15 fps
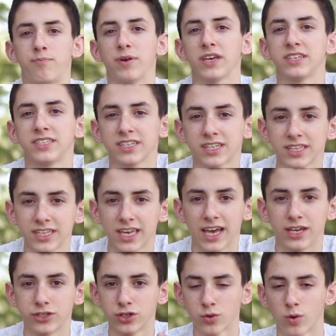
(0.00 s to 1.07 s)
Basically,
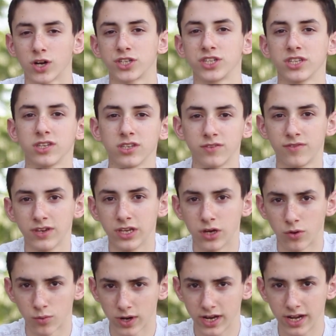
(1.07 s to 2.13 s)
as you're watching this
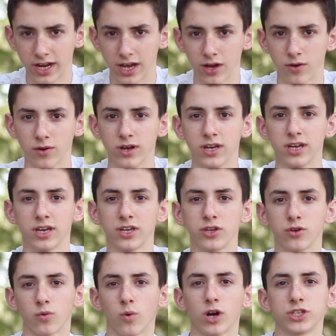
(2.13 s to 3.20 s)
video right now,
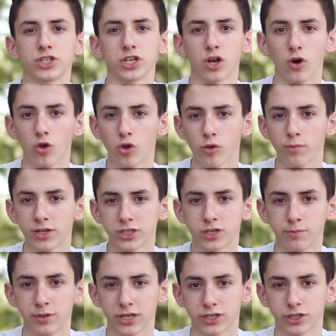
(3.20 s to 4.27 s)
you're watching a whole bunch
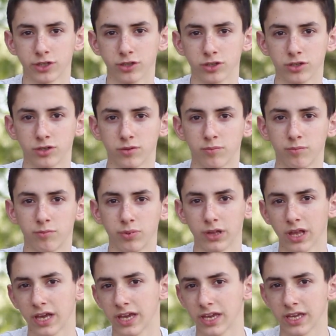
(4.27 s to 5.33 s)
of pictures
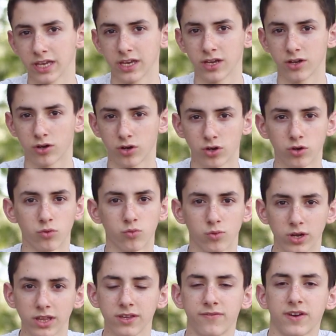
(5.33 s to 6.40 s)
playing
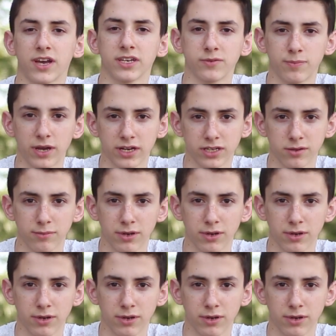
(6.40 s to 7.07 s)
really fast back to